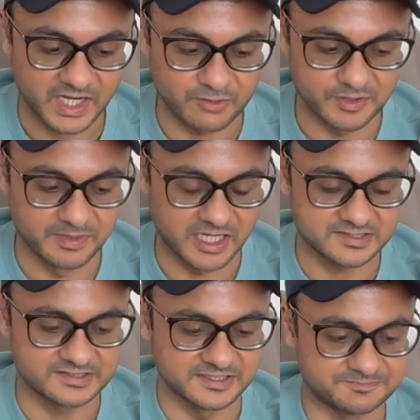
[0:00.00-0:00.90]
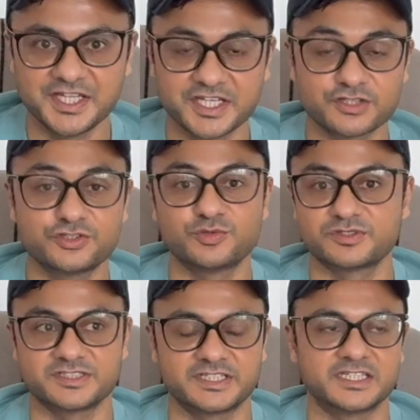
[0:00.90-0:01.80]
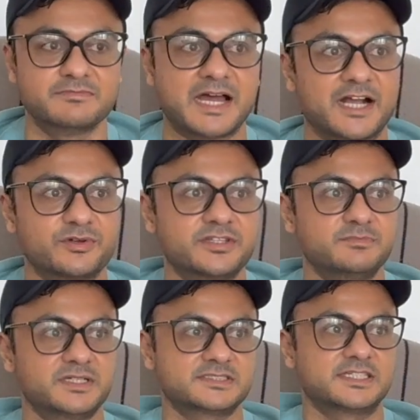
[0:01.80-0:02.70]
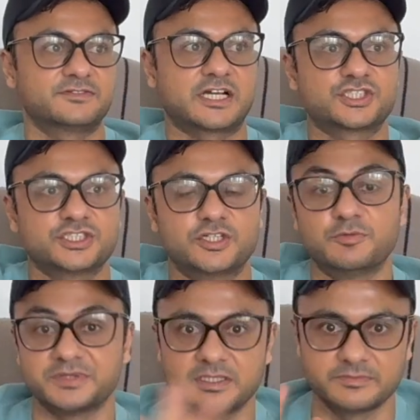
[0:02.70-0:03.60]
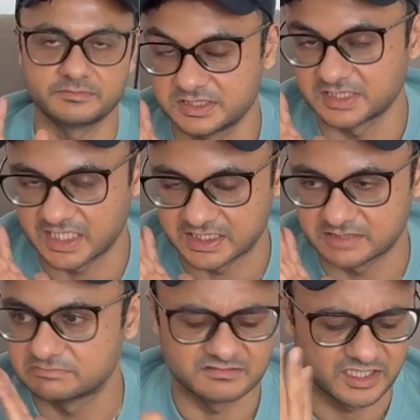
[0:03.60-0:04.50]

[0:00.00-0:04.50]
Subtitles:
I reboxed it and the other 2 were sitting in the bag with it because I never actually opened them since I got them.